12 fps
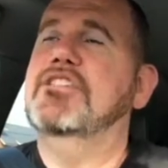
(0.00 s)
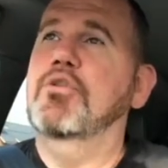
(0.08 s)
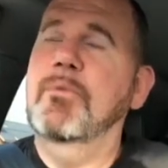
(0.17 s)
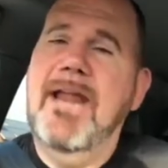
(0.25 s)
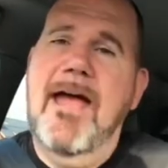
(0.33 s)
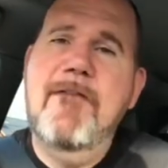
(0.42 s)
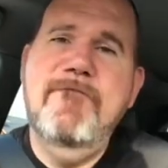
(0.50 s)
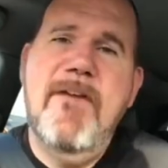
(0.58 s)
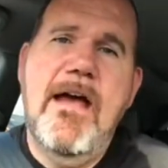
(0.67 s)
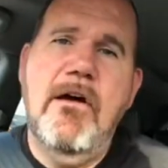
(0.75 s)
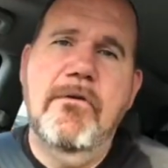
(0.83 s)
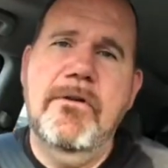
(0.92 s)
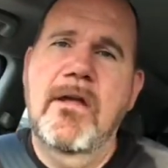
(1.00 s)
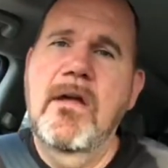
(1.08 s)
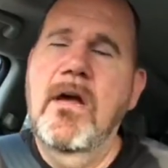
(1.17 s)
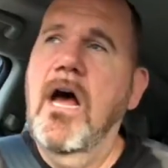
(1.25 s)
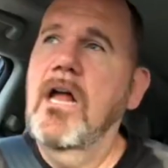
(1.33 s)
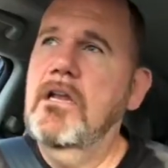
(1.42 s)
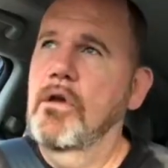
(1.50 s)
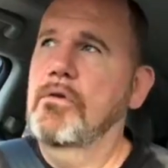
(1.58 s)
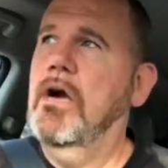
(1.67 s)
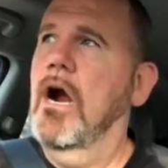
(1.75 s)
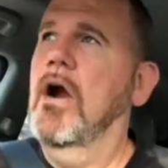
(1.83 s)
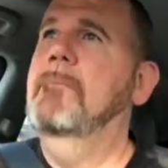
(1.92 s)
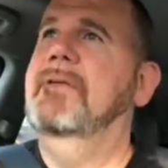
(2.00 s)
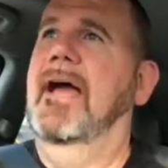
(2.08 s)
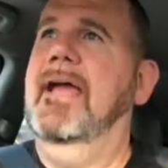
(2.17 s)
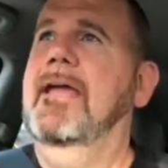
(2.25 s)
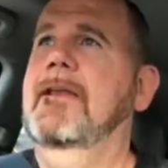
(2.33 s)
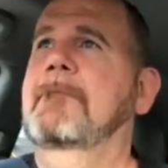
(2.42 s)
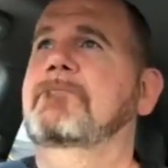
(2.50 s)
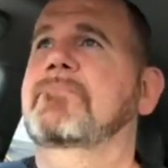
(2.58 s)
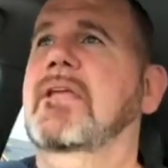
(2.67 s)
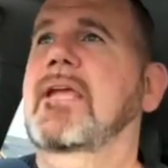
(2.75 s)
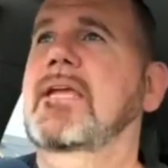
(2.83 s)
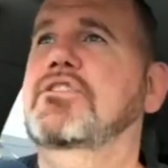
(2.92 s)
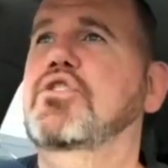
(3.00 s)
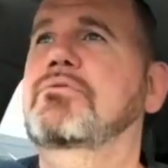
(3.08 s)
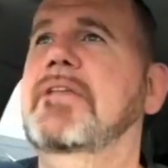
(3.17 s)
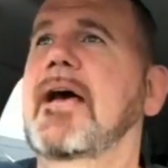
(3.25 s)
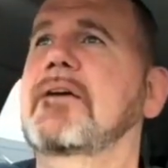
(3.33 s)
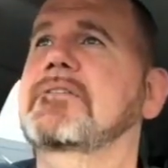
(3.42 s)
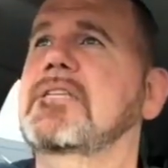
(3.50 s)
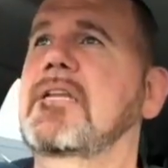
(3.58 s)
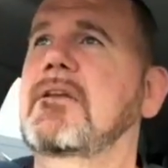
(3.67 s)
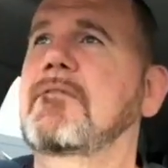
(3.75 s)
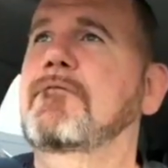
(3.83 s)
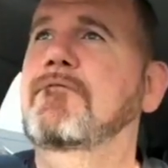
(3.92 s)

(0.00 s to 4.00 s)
So when I found a low carb diet in two thousand